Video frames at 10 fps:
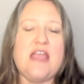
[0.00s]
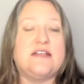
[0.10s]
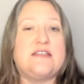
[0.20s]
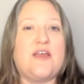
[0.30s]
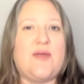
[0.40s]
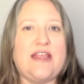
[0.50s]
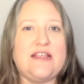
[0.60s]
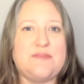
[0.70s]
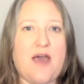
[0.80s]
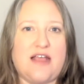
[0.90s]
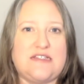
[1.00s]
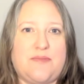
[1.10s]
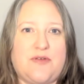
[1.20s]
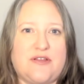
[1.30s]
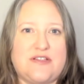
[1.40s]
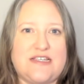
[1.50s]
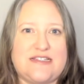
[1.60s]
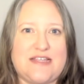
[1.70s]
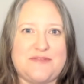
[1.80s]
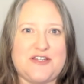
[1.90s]
So it is possible to
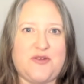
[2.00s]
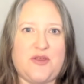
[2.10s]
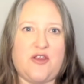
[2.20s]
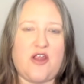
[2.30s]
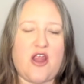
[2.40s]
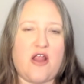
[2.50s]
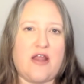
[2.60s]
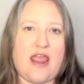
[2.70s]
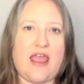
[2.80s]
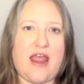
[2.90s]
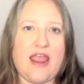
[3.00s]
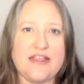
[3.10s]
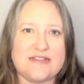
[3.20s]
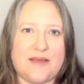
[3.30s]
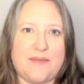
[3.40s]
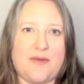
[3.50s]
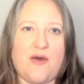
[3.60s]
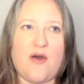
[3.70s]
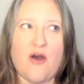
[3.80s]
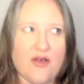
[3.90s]
substitute your yarn. I sub
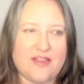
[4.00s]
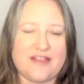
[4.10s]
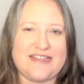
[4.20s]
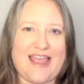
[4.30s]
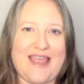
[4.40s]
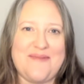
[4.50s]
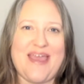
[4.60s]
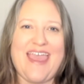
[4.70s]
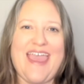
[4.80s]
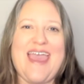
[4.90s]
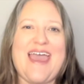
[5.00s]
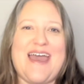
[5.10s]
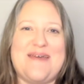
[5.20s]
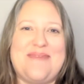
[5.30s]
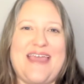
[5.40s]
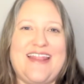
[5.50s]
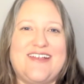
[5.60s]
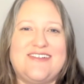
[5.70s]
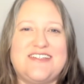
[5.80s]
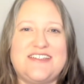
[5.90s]
all the time. And
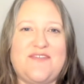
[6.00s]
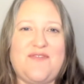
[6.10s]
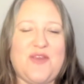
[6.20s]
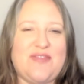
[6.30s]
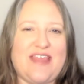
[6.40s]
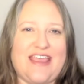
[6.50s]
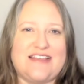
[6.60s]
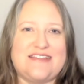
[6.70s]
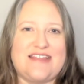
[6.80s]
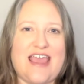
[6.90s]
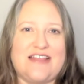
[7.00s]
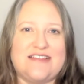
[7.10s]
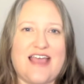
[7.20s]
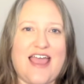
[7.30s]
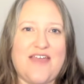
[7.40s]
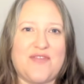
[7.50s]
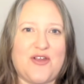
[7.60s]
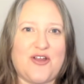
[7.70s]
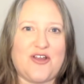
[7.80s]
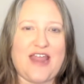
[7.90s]
there's just a few things that I've
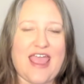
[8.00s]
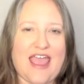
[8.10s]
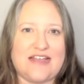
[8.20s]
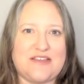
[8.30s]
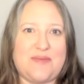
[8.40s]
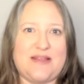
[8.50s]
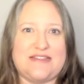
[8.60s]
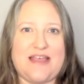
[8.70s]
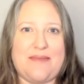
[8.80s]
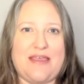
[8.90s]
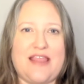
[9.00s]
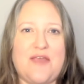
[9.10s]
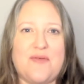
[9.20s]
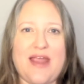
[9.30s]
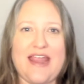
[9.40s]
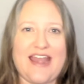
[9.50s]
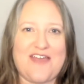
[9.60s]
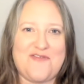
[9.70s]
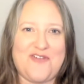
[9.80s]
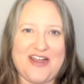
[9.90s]
learned as I've been subbing. Like right
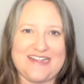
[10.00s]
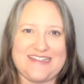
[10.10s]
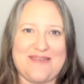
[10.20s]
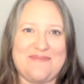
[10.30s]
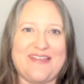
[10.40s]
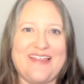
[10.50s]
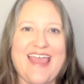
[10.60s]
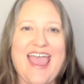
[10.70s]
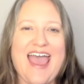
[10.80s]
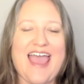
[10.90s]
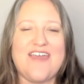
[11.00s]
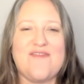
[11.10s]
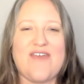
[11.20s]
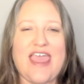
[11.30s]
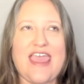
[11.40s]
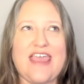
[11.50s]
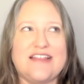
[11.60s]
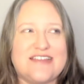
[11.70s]
now, for example, I have a